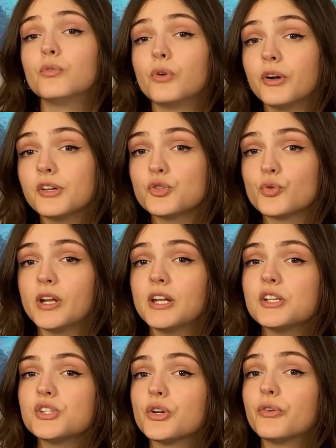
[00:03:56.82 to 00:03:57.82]
Forex
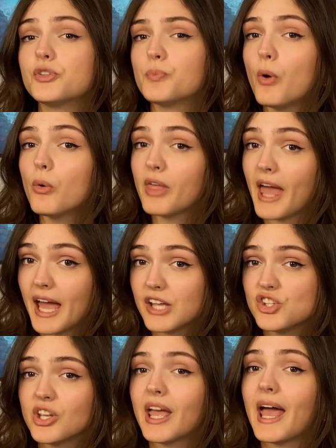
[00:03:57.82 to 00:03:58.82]
trading serves both
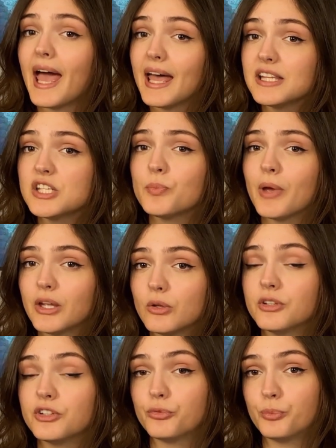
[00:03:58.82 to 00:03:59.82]
hedging and
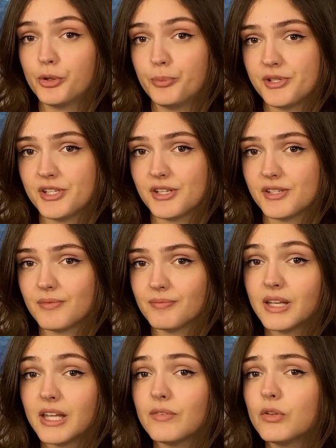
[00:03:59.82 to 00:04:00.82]
speculative purposes,
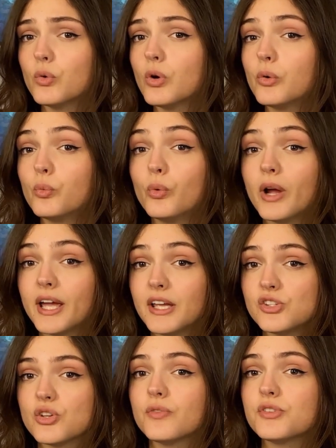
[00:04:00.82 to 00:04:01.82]
giving you a
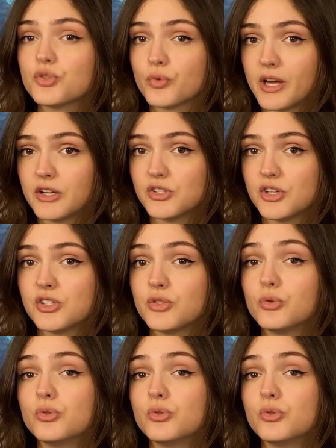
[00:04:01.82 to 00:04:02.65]
range of strategies to